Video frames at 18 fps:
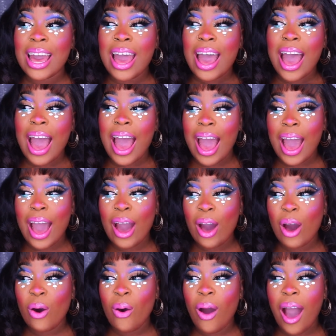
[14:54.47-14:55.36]

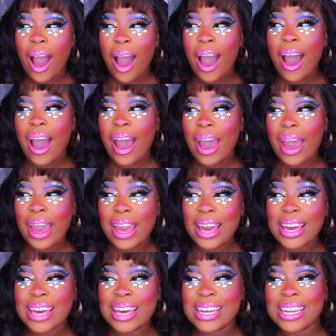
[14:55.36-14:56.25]
how
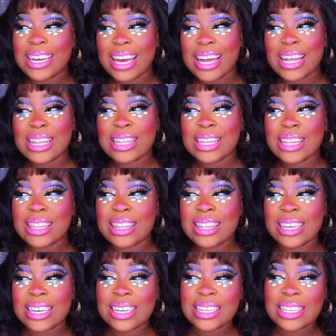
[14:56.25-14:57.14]
I can get
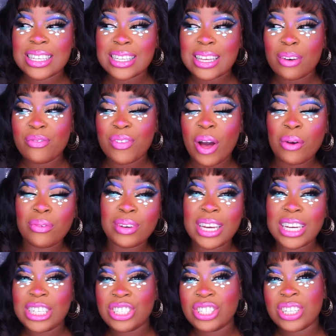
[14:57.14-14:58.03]
this
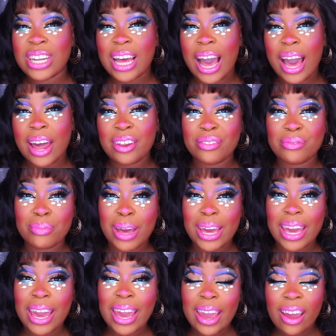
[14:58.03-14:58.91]
foundation out of
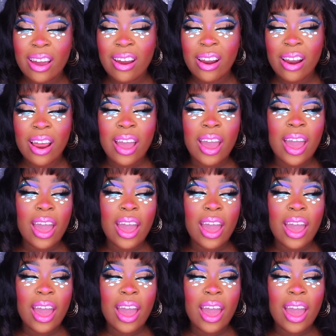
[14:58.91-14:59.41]
my hair,